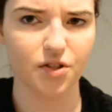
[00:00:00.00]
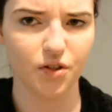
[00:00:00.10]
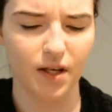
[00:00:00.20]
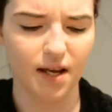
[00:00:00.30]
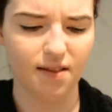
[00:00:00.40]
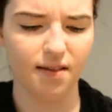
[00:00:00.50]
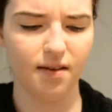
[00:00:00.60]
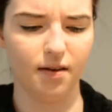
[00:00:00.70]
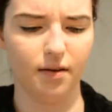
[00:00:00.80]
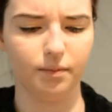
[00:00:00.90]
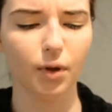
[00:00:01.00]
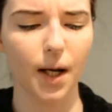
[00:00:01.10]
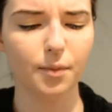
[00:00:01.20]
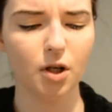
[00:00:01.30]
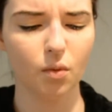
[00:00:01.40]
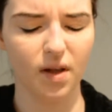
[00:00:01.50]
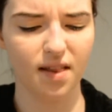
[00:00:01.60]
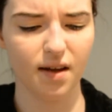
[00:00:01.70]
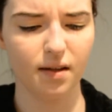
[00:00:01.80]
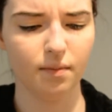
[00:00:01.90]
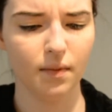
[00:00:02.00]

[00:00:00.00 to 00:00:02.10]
So it has a primer on one side,